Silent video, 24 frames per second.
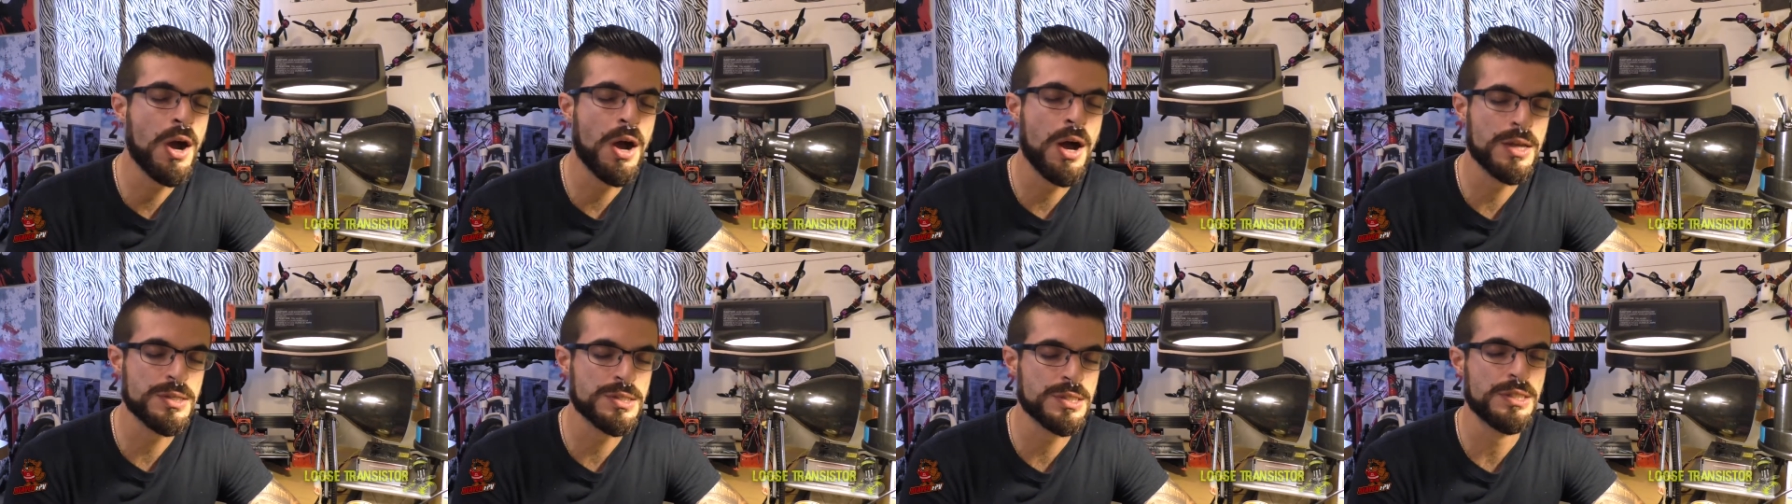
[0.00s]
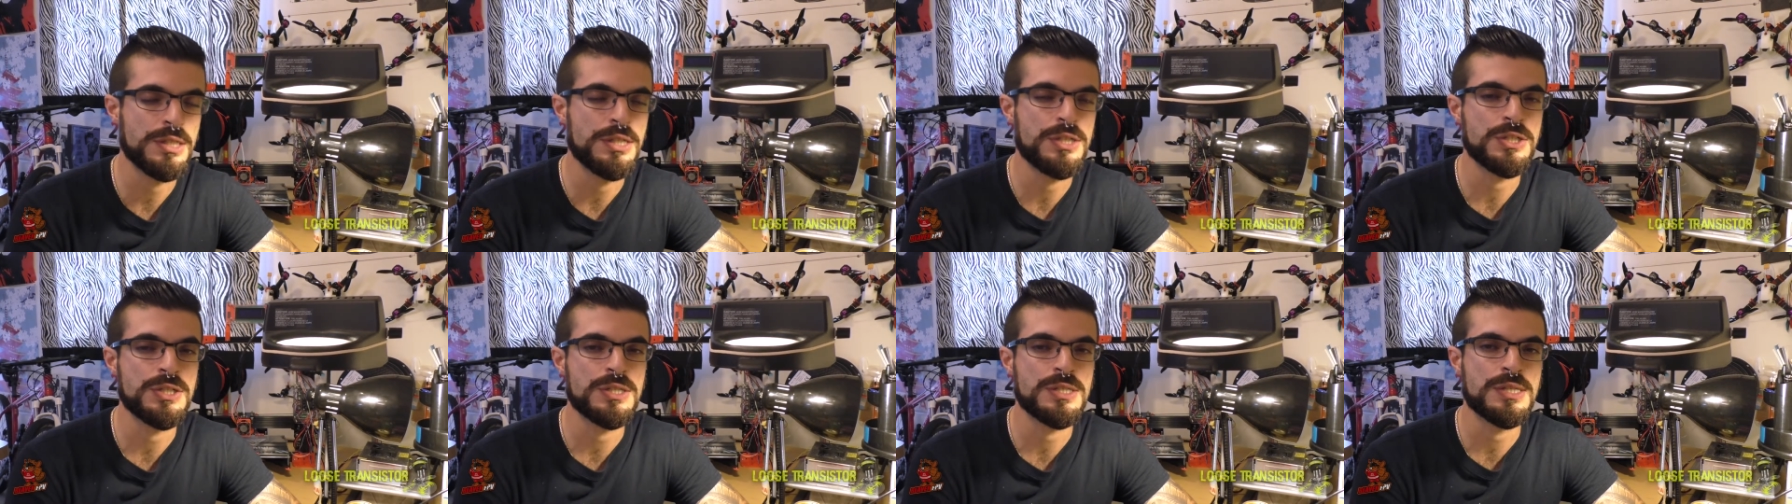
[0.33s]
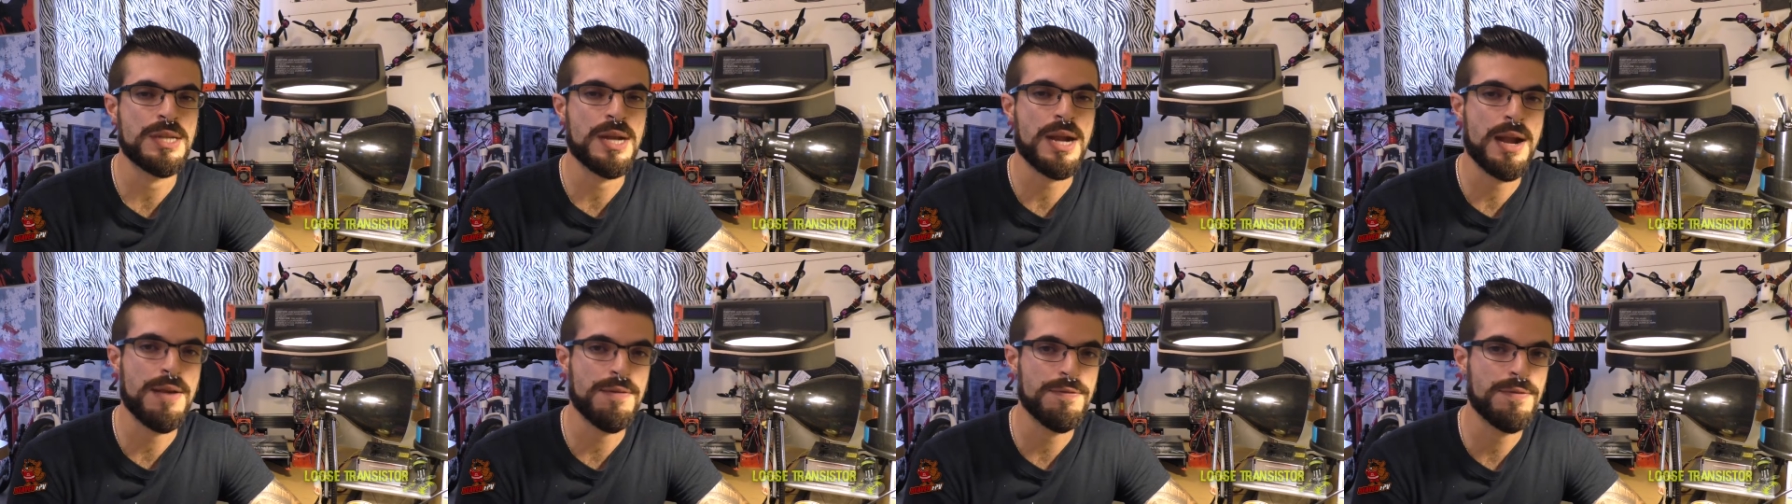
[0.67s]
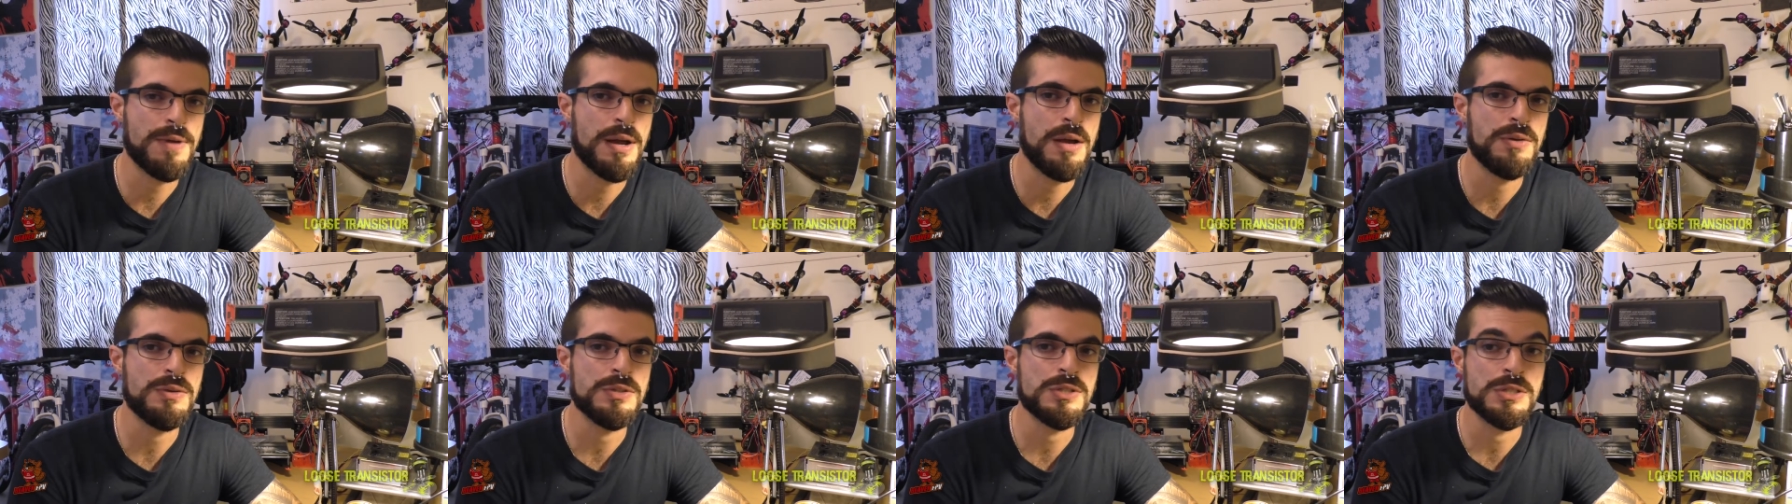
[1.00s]
oscillations that I have
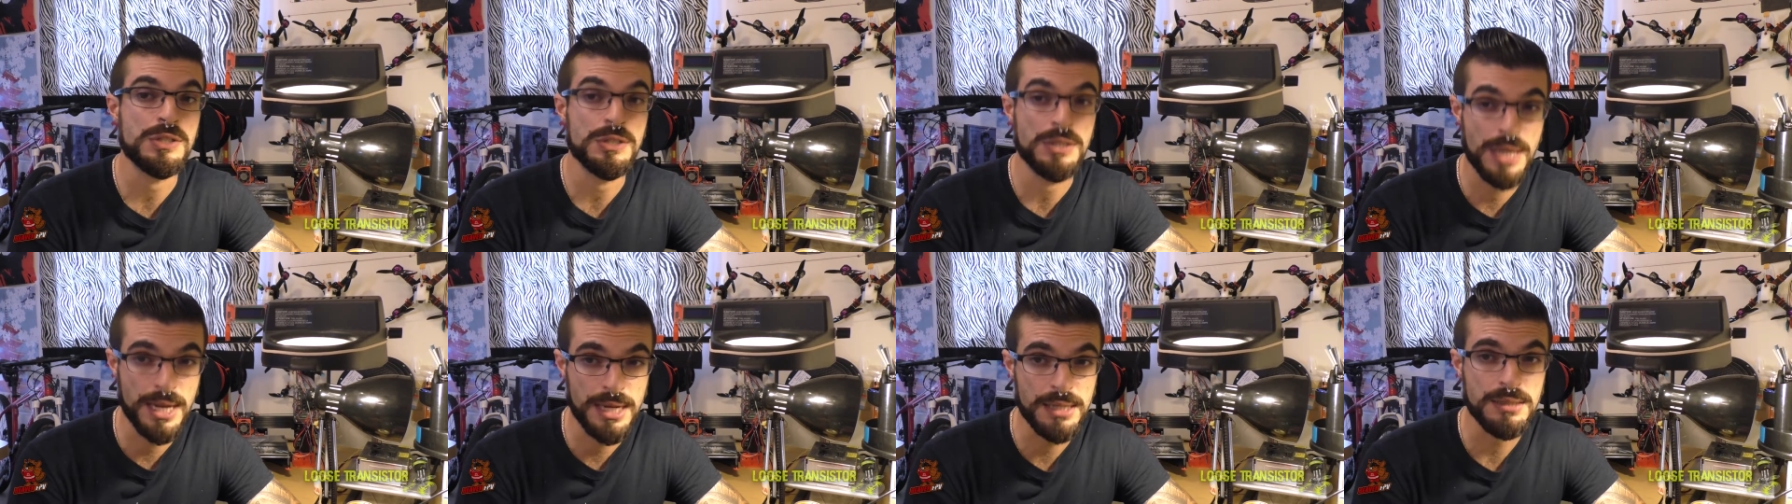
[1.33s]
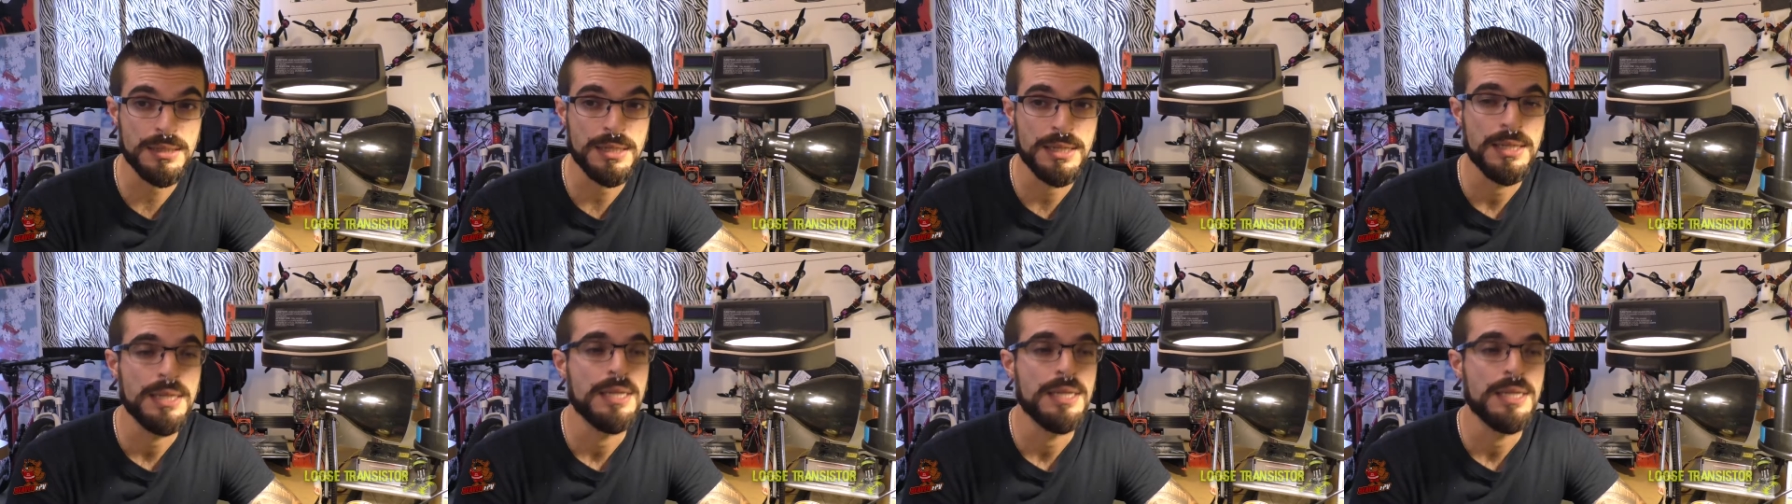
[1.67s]
found to date.